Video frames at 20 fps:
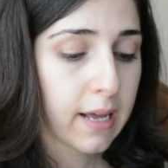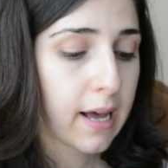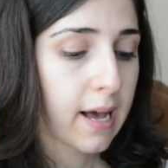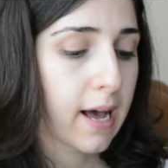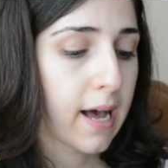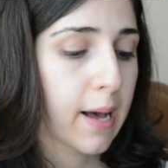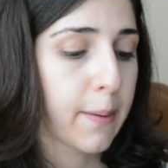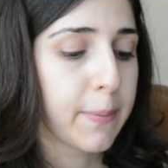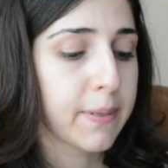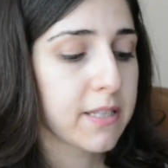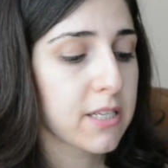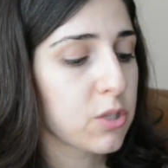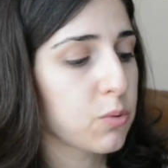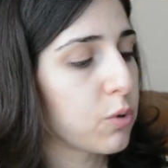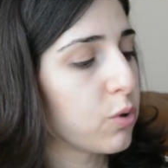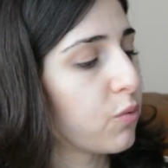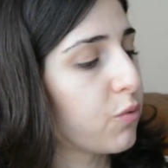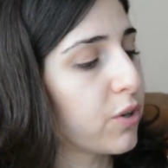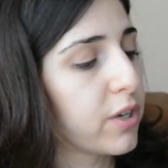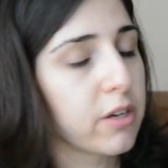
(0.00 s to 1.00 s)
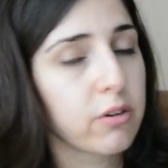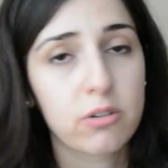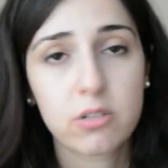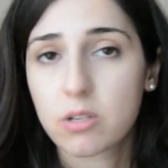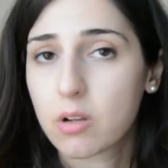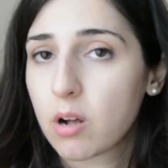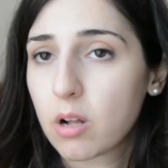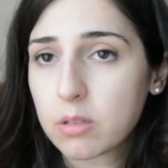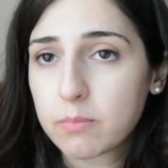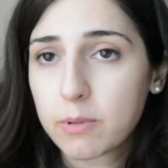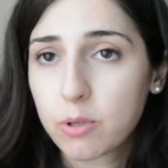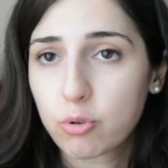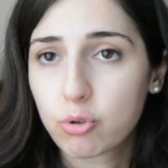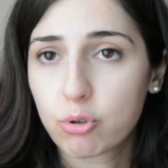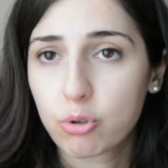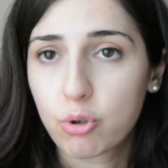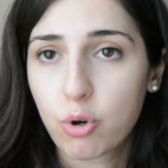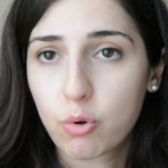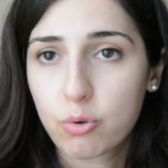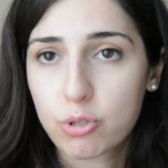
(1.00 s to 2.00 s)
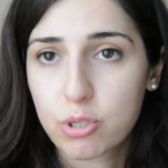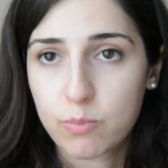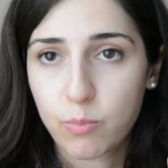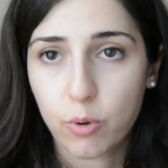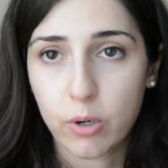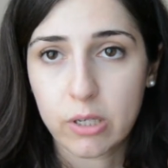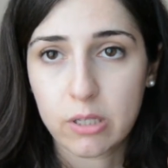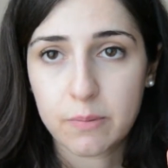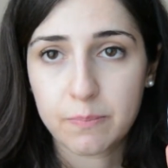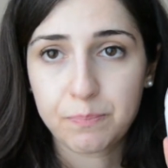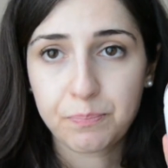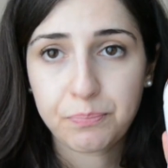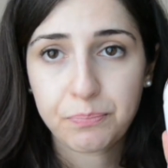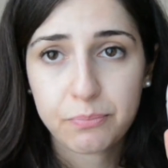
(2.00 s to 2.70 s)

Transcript: But this one over here is called Milk to Go Sport.